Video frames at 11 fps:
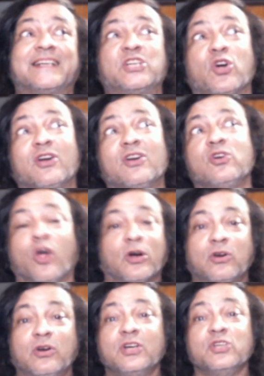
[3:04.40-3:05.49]
that you're not.
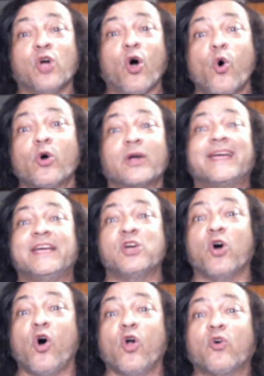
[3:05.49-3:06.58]
You're okay.
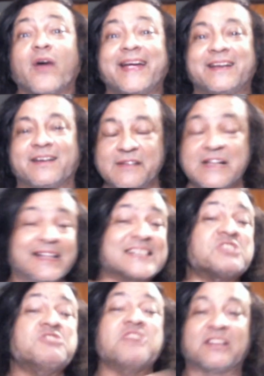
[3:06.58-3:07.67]
You're all right.
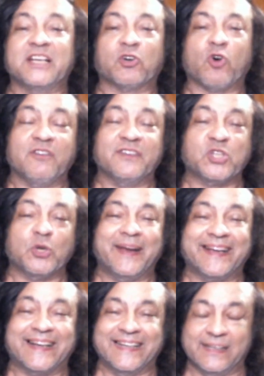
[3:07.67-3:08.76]
There's nothing wrong with you
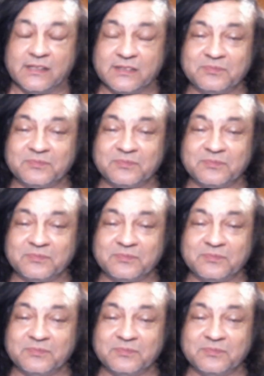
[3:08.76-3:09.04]
medically.